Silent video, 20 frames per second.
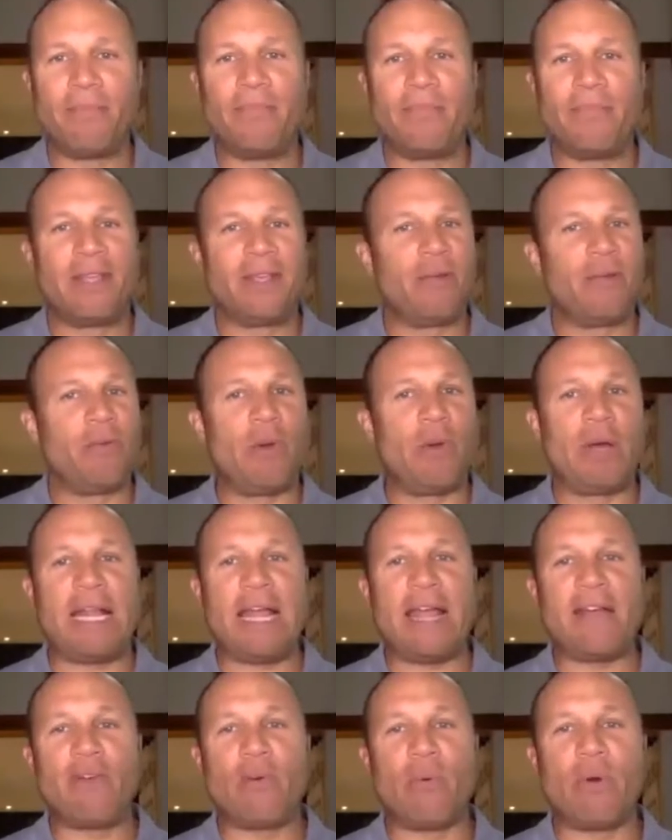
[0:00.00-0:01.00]
We want
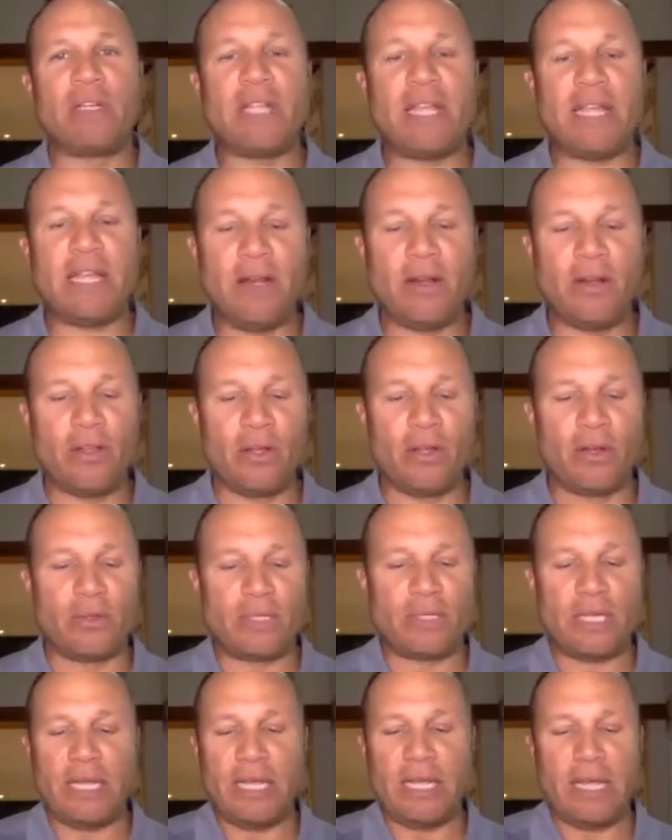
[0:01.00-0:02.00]
everyone to hear
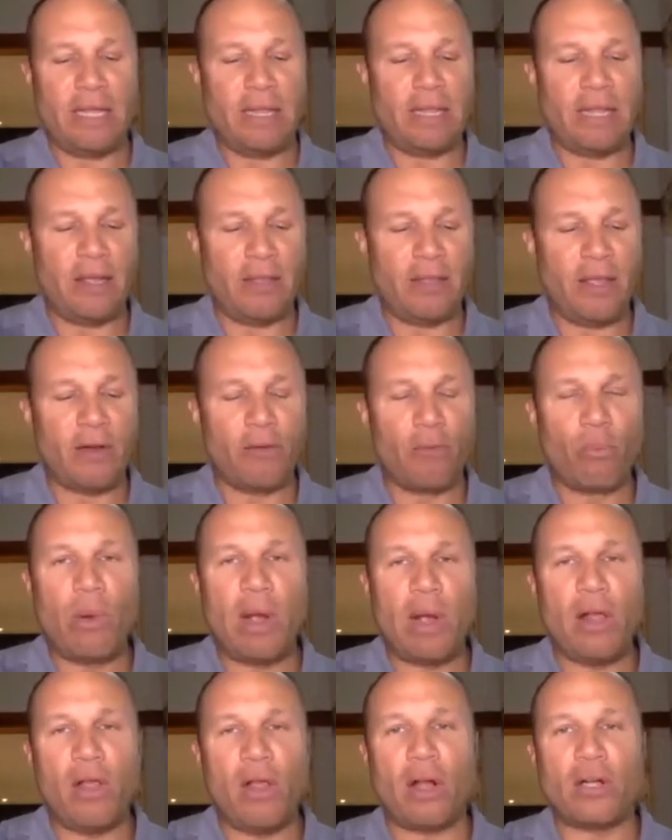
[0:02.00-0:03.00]
those. They're
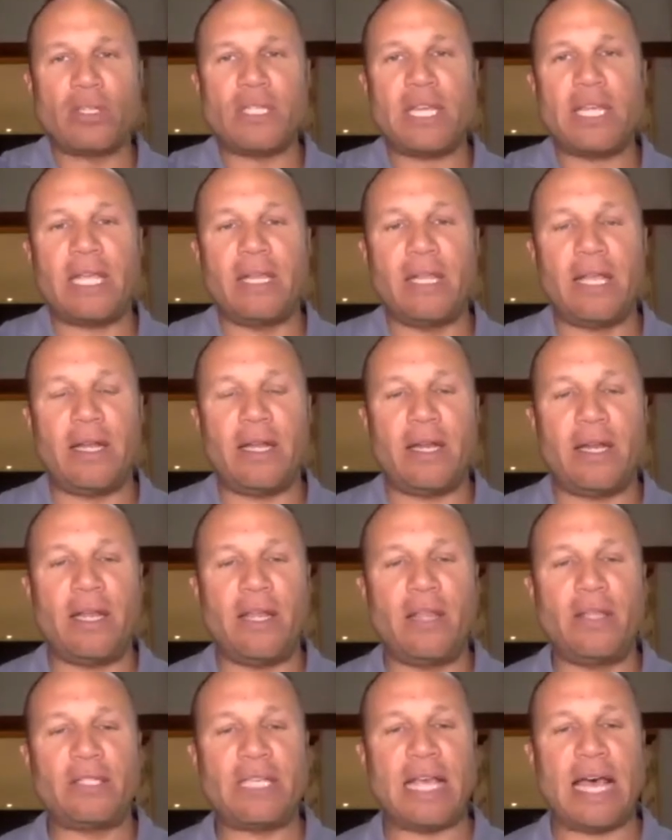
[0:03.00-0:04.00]
well articulated
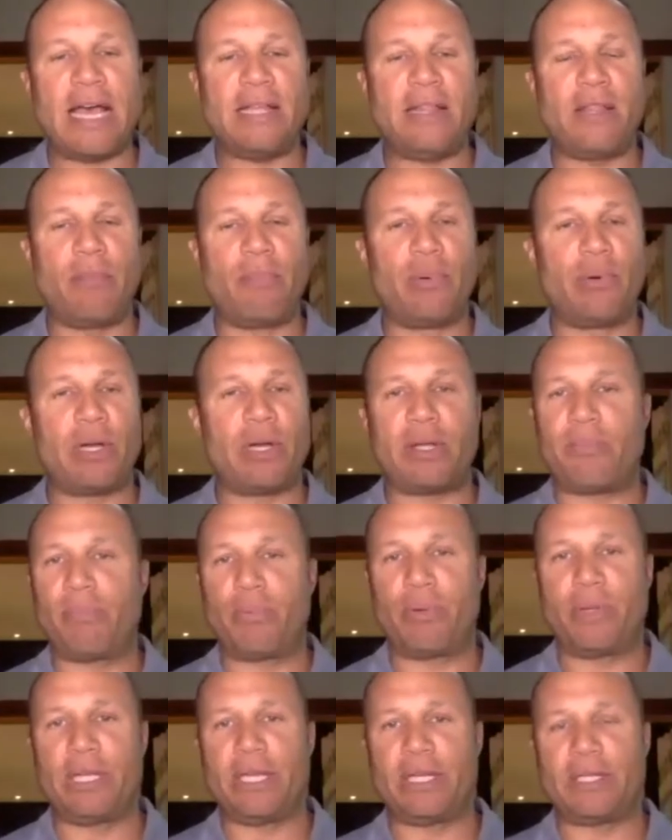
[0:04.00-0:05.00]
inside the book.
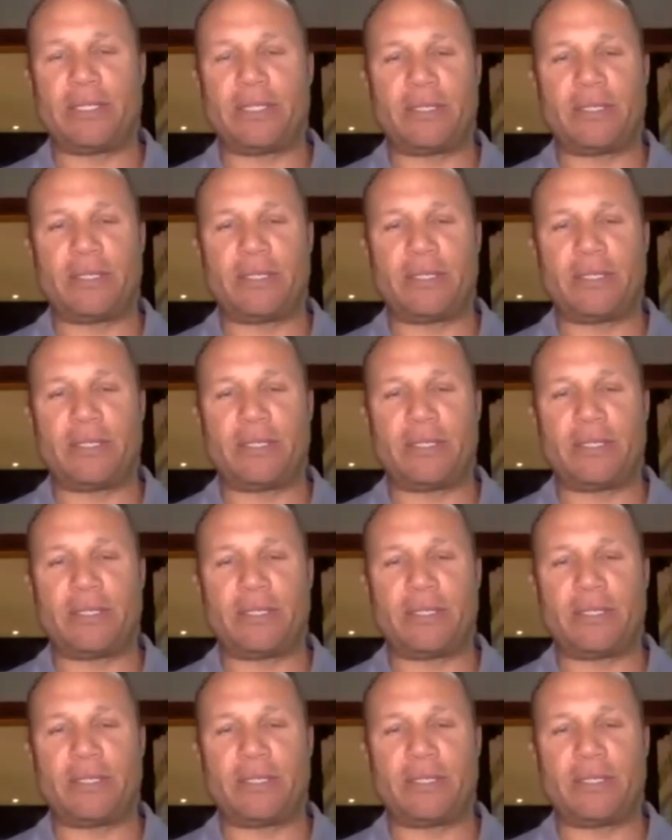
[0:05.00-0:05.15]
Brilliant.